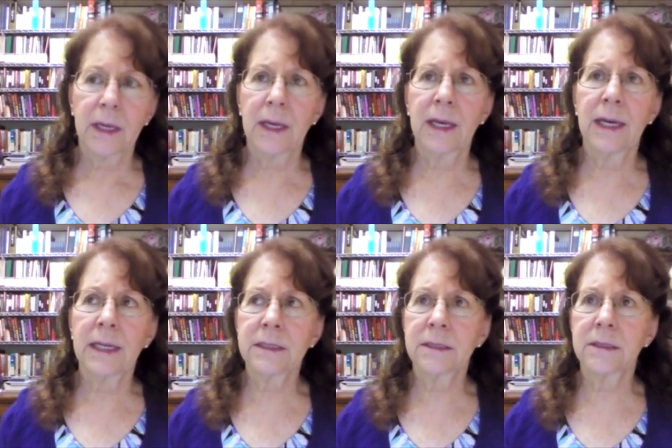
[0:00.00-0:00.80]

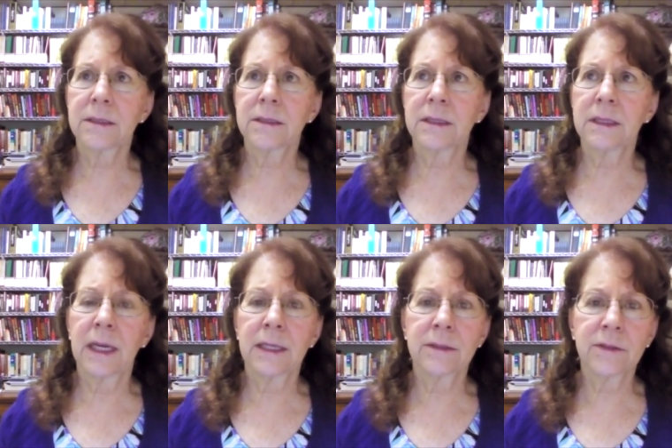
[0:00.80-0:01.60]
and
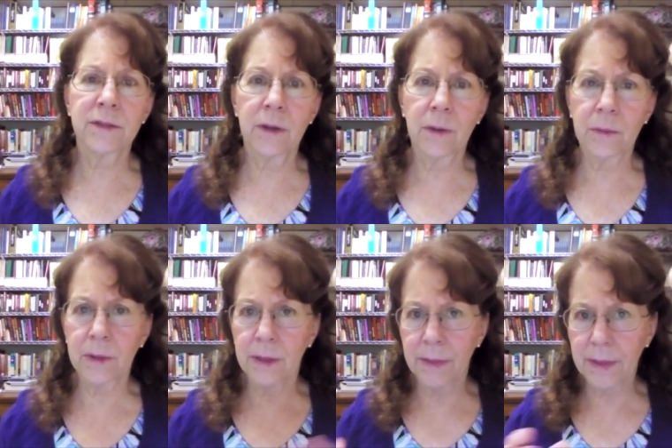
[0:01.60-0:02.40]
and so
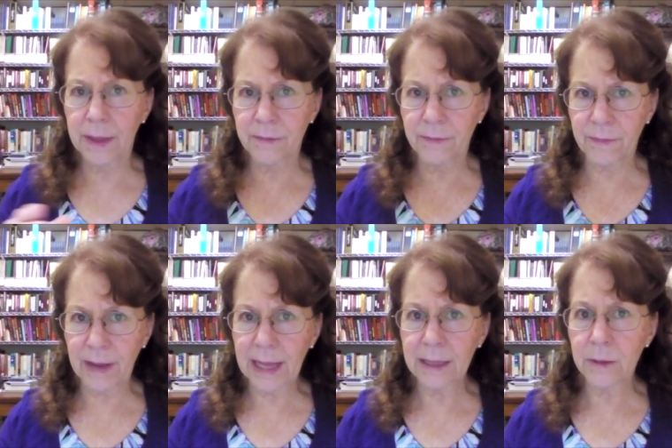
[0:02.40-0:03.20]
and then
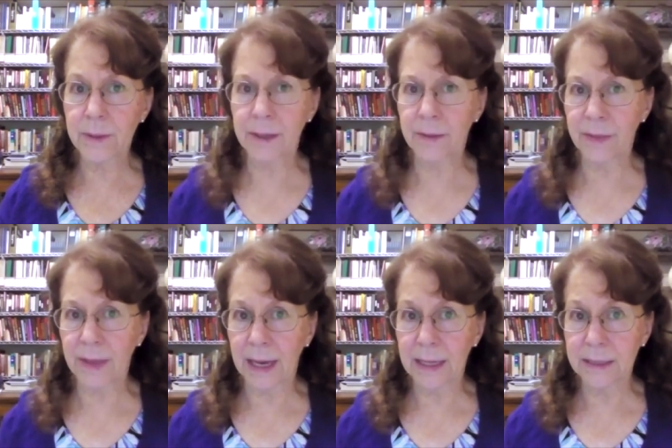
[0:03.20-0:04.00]
following
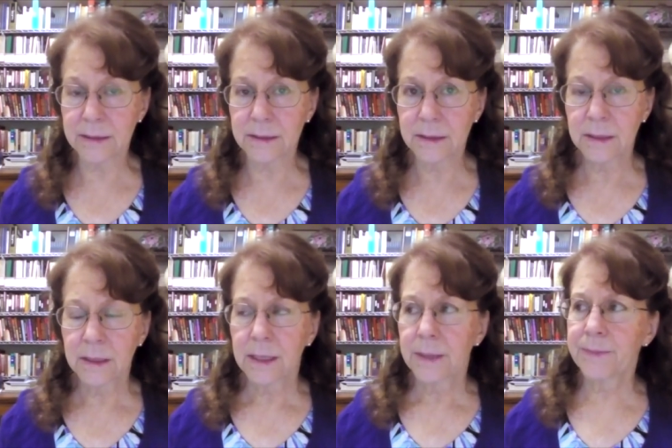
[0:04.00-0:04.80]
that
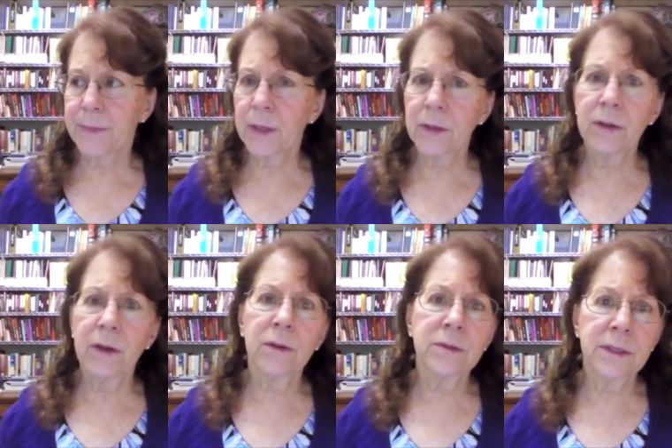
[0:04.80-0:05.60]
you
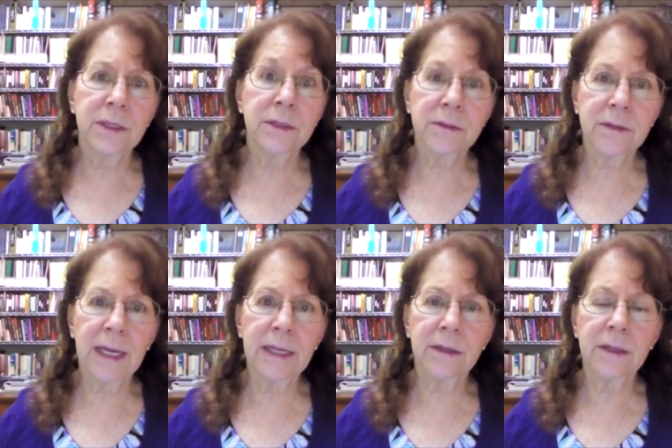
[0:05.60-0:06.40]
know years
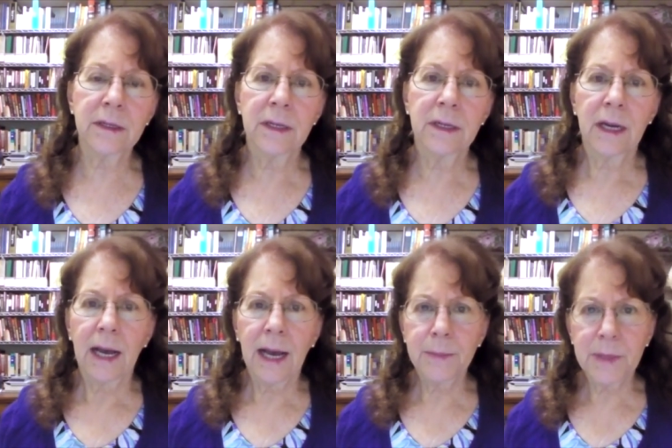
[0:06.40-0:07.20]
later
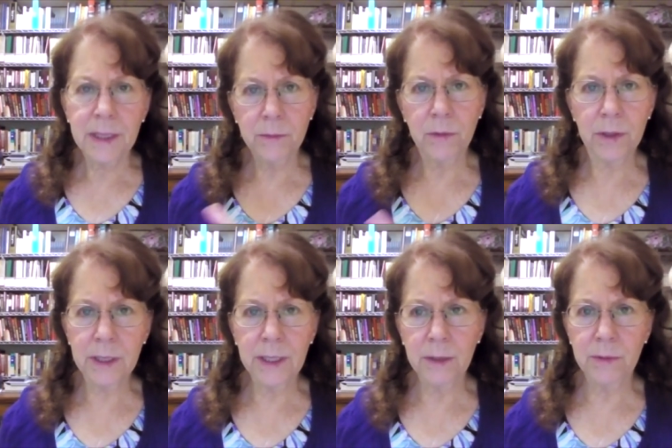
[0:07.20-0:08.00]
i began
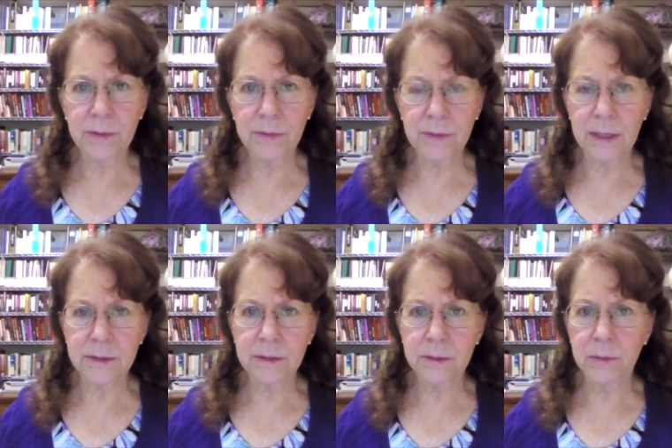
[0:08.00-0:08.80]
working with
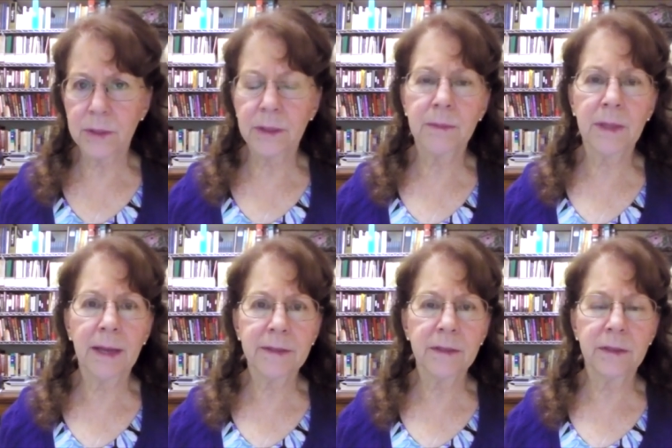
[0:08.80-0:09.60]
dr william
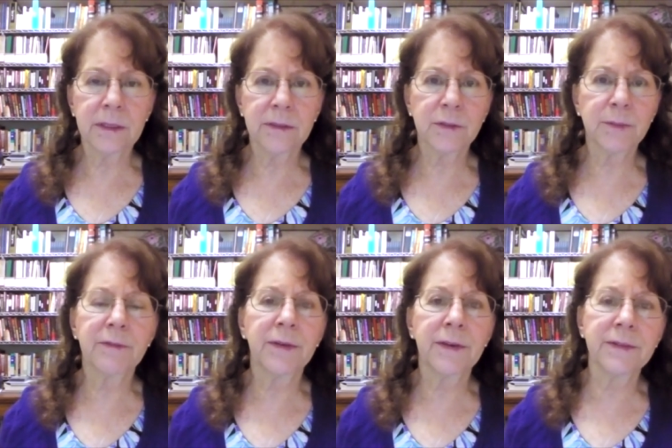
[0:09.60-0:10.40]
levengood and
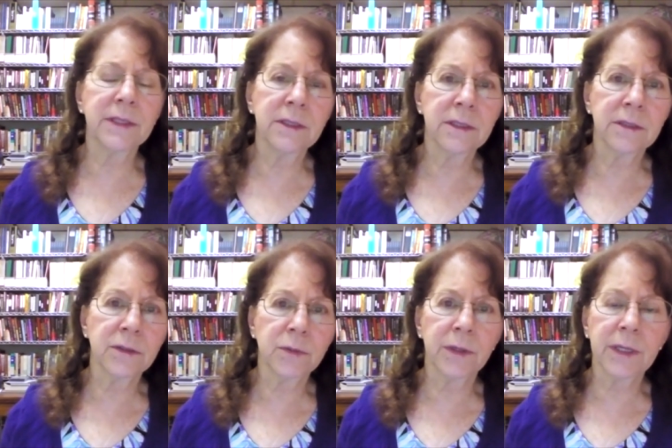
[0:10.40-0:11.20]
spent 15
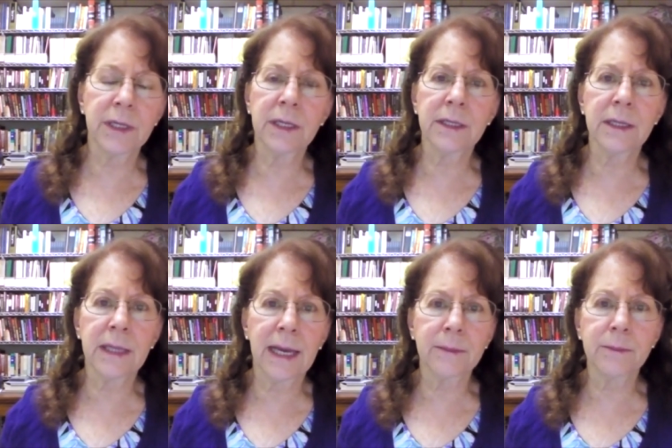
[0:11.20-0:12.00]
years working in the
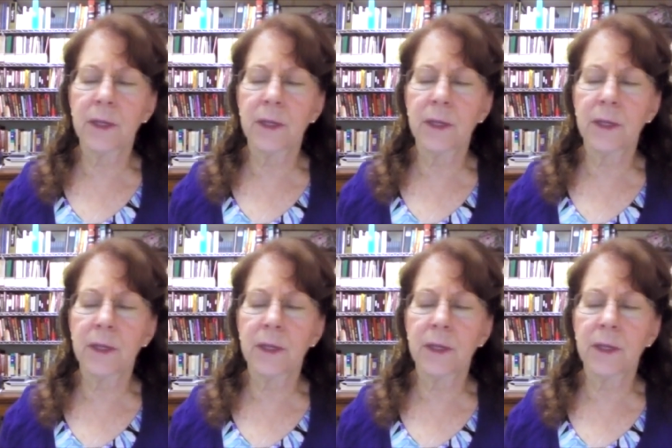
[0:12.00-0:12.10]
lab